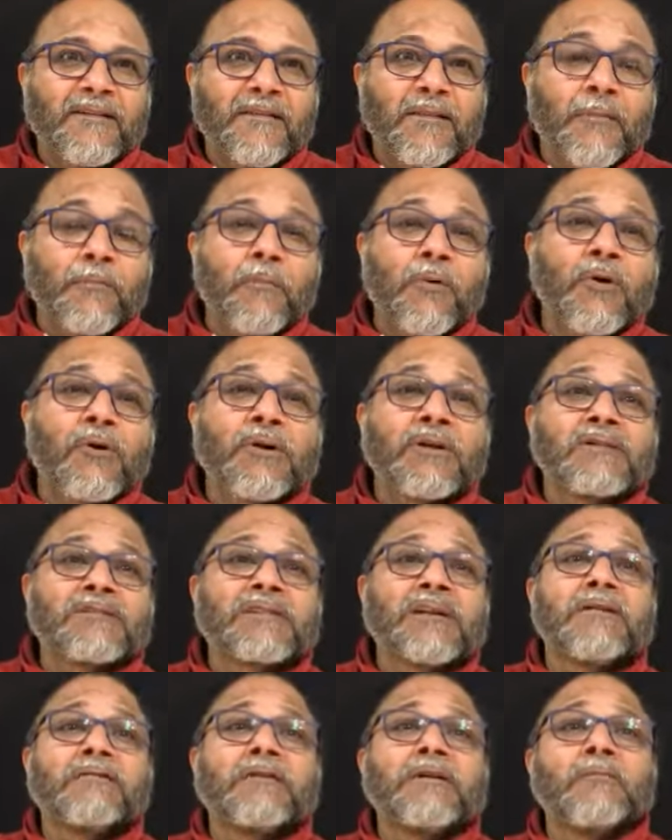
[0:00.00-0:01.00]
The book is
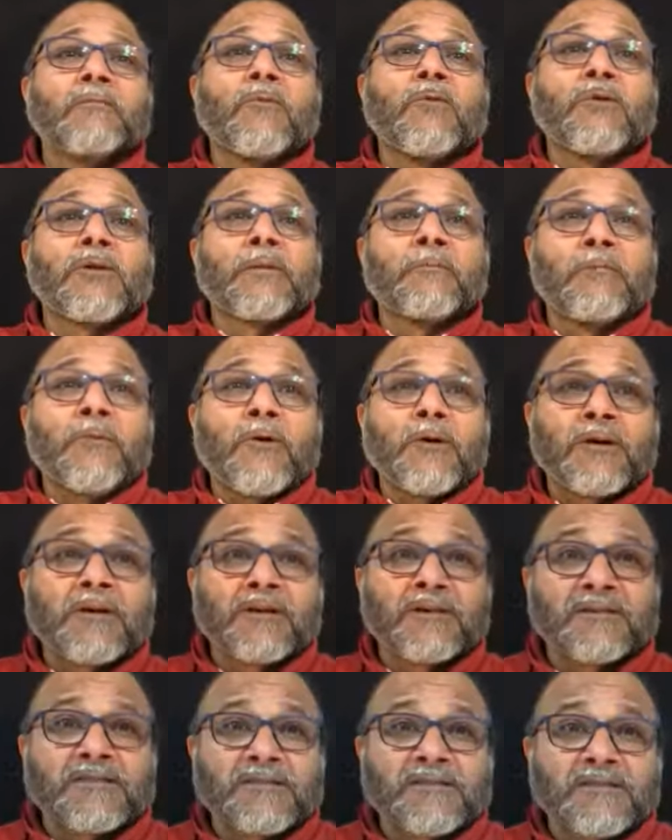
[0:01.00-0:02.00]
given more
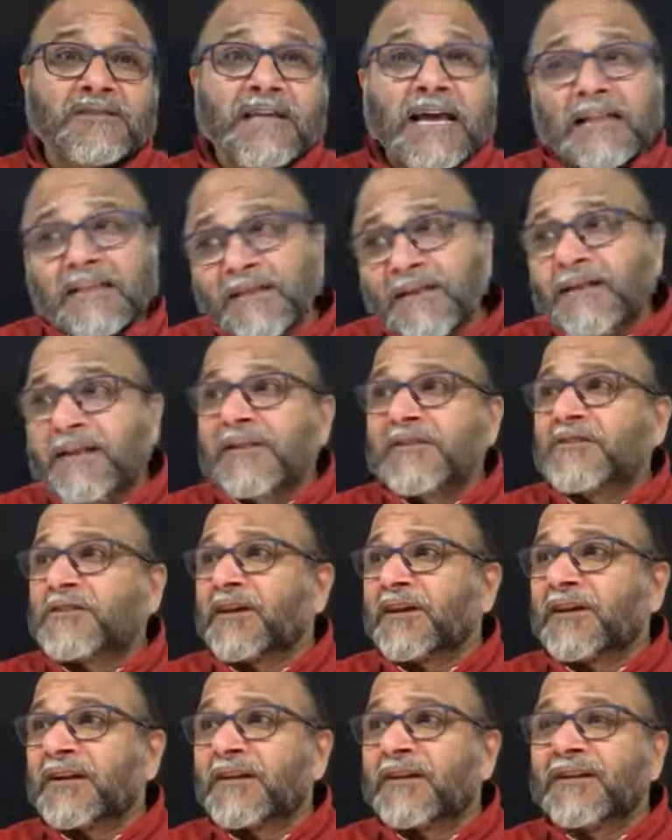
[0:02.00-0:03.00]
importance than the
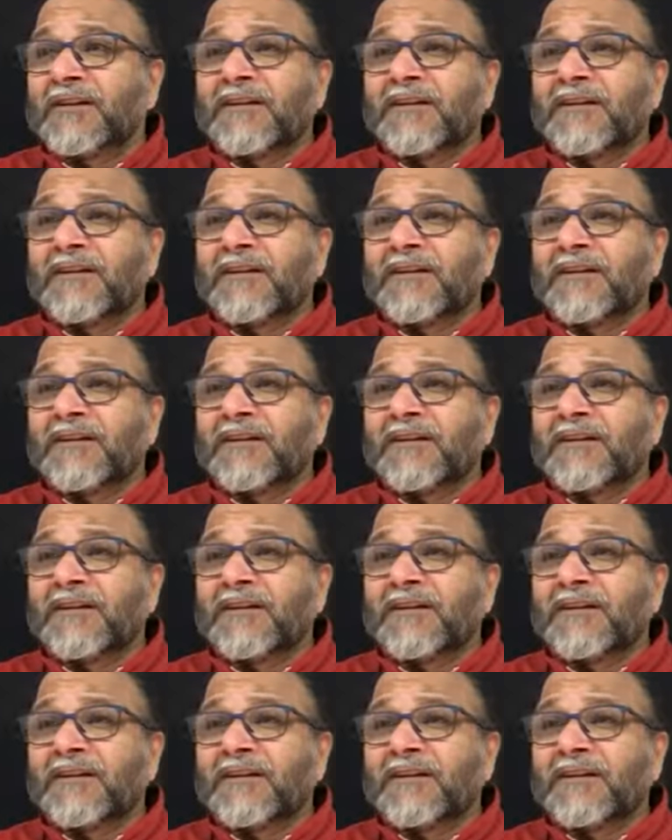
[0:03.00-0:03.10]
teaching.